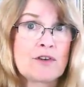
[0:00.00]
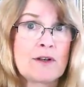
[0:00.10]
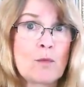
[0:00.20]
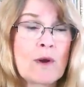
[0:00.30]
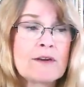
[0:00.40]

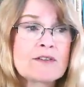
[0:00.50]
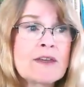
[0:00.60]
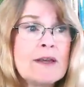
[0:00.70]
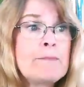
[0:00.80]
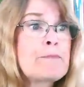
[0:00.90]
Whereas
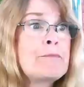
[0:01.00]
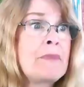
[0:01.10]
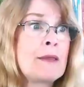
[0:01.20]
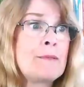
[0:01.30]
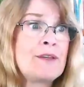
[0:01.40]

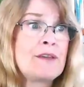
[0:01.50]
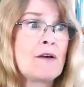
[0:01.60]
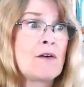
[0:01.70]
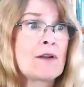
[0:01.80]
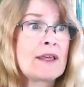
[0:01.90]
maybe
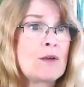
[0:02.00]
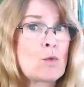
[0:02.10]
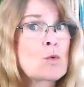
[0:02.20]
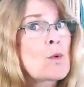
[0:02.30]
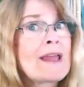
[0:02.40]
on a
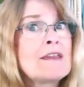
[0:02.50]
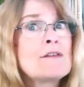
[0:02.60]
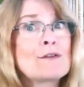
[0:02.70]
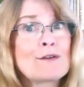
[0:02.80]
regular